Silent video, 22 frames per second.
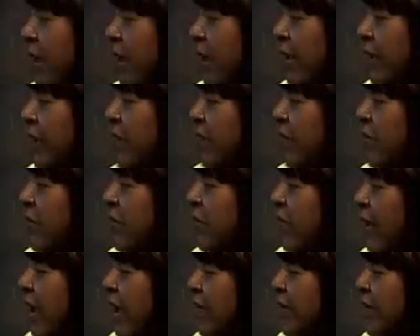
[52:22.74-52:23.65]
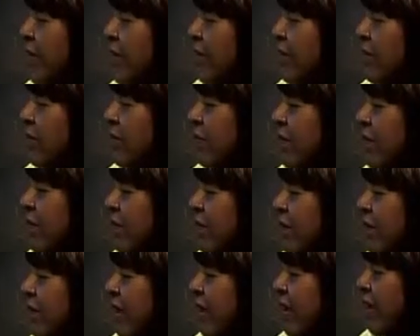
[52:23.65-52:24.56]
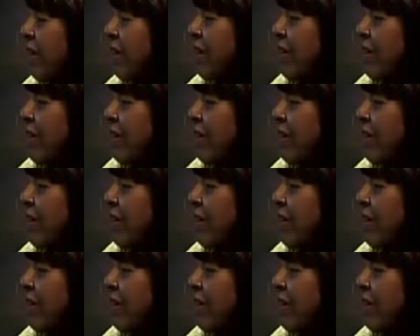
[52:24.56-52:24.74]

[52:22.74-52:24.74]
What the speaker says: guy says we've got 6 minutes left.